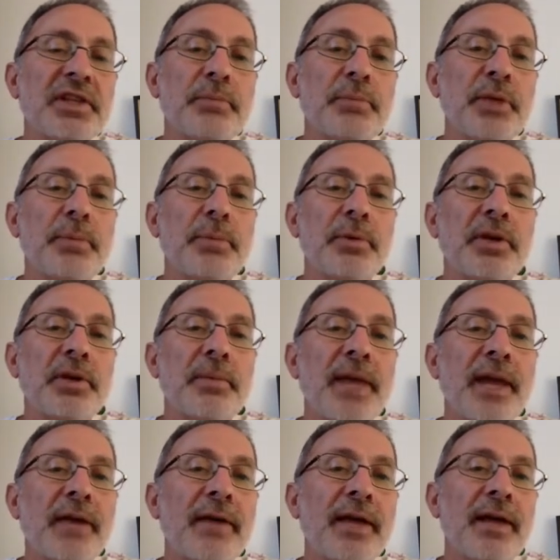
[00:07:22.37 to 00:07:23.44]
the people in the
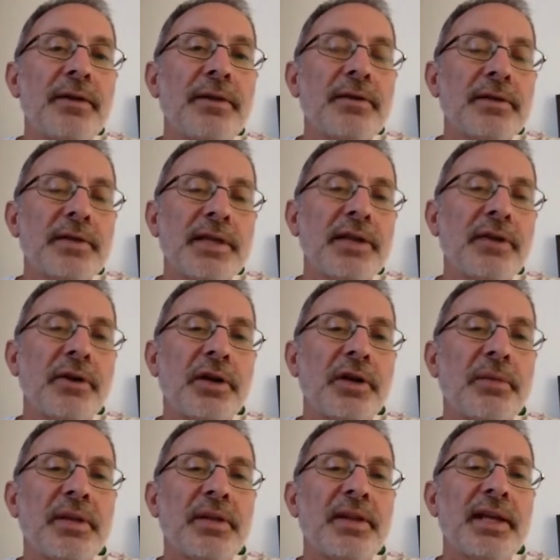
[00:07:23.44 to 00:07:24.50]
background, they're not going
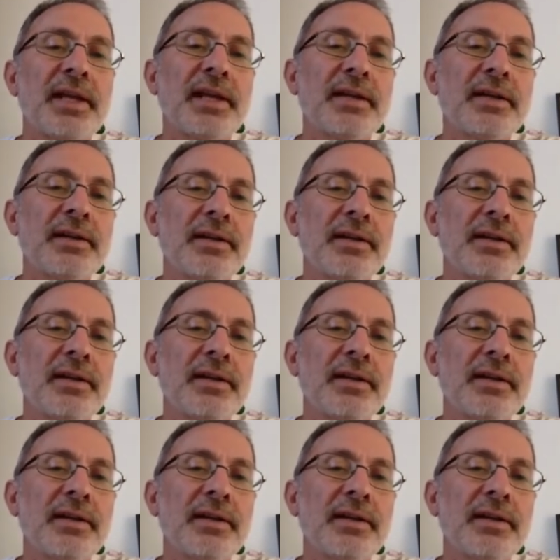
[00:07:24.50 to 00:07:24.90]
to be there.